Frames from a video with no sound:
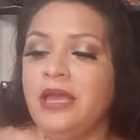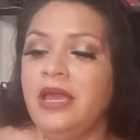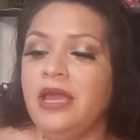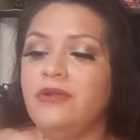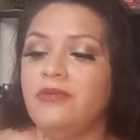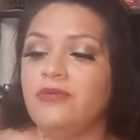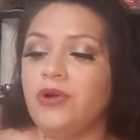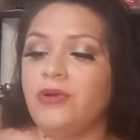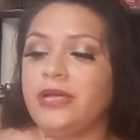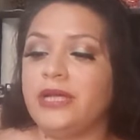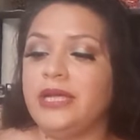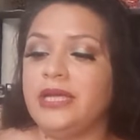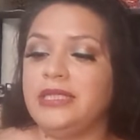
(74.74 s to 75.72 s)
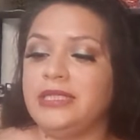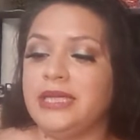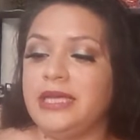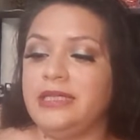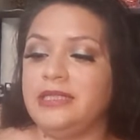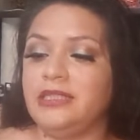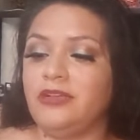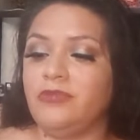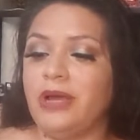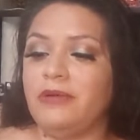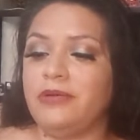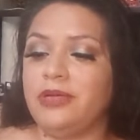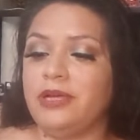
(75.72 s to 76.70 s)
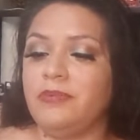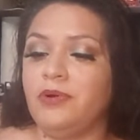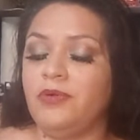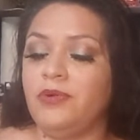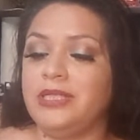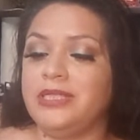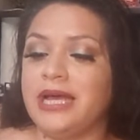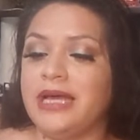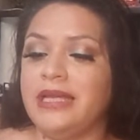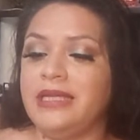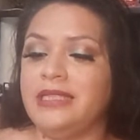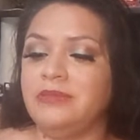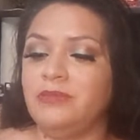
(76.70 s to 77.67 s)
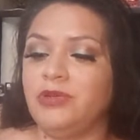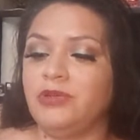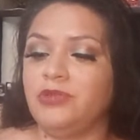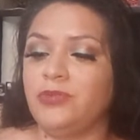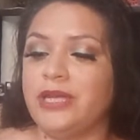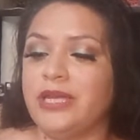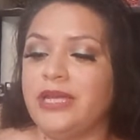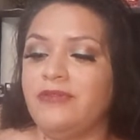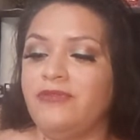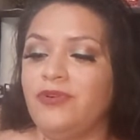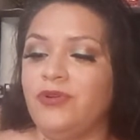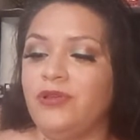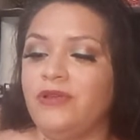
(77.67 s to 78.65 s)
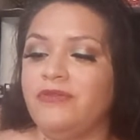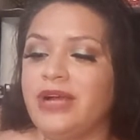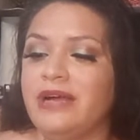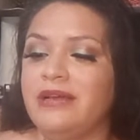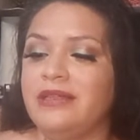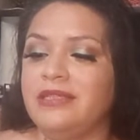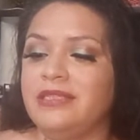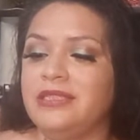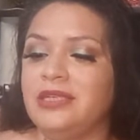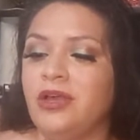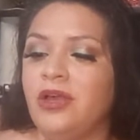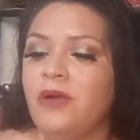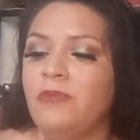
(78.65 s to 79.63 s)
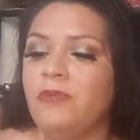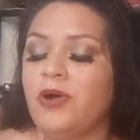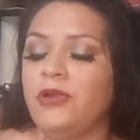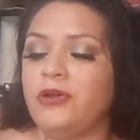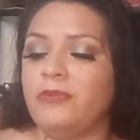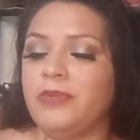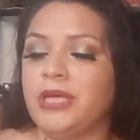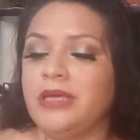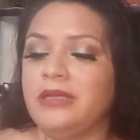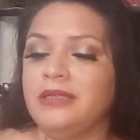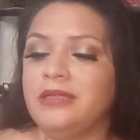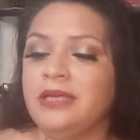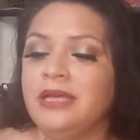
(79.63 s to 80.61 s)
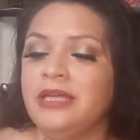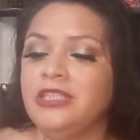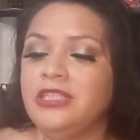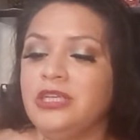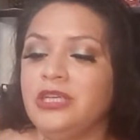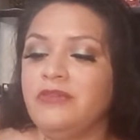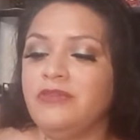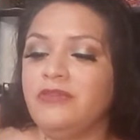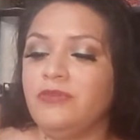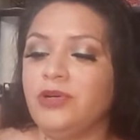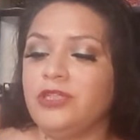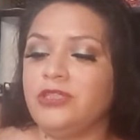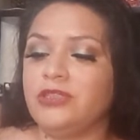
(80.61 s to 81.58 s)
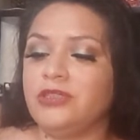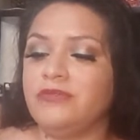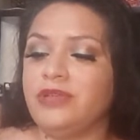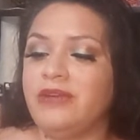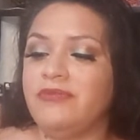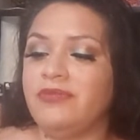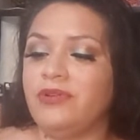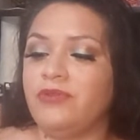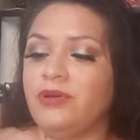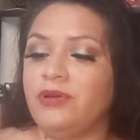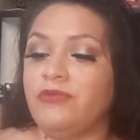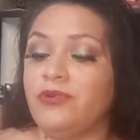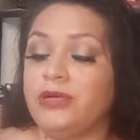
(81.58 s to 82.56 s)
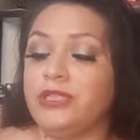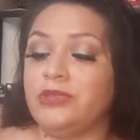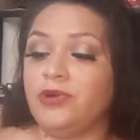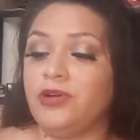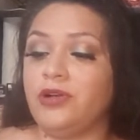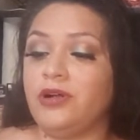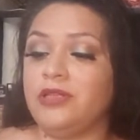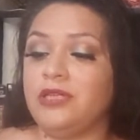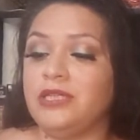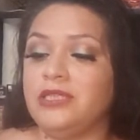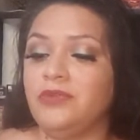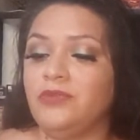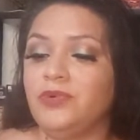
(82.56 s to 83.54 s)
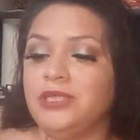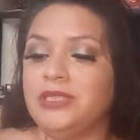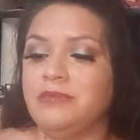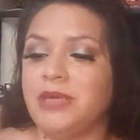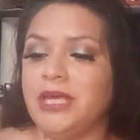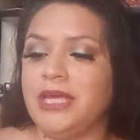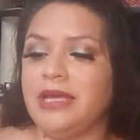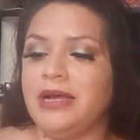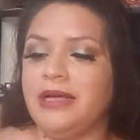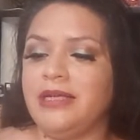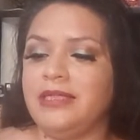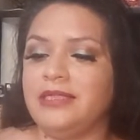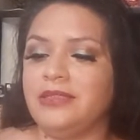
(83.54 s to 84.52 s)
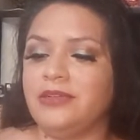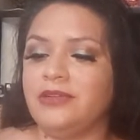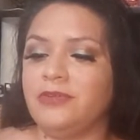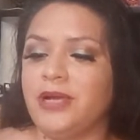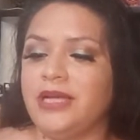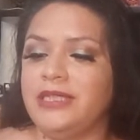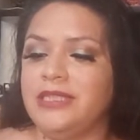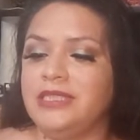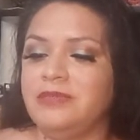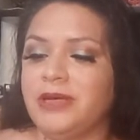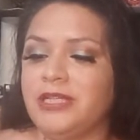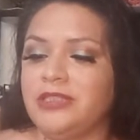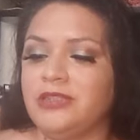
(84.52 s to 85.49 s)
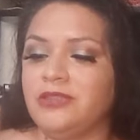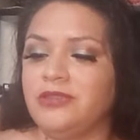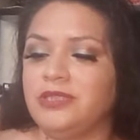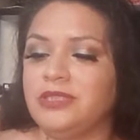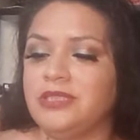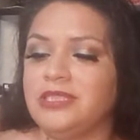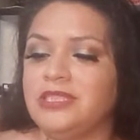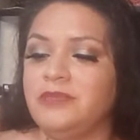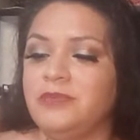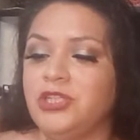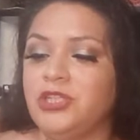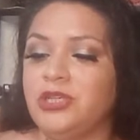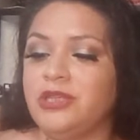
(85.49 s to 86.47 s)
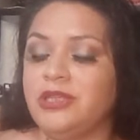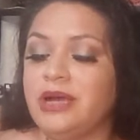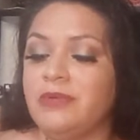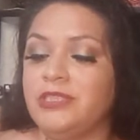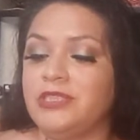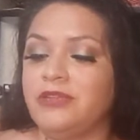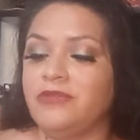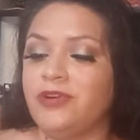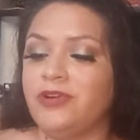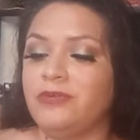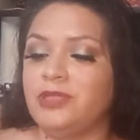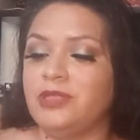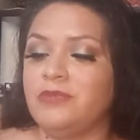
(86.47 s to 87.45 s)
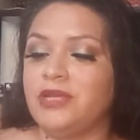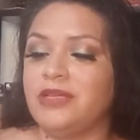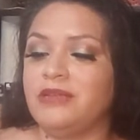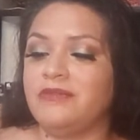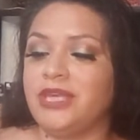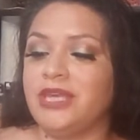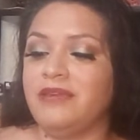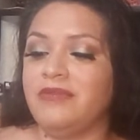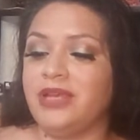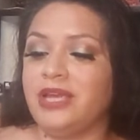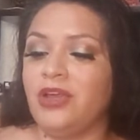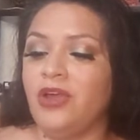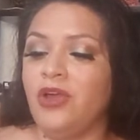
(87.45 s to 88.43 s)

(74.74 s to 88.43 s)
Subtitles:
And Rory, his hand still bound up, was at his most winning, full of guileless bonhomie. She even wondered if Neville, one of Rory's work colleagues, wasn't making eyes at her behind his spectacles, a suspicion that was confirmed in the middle of the evening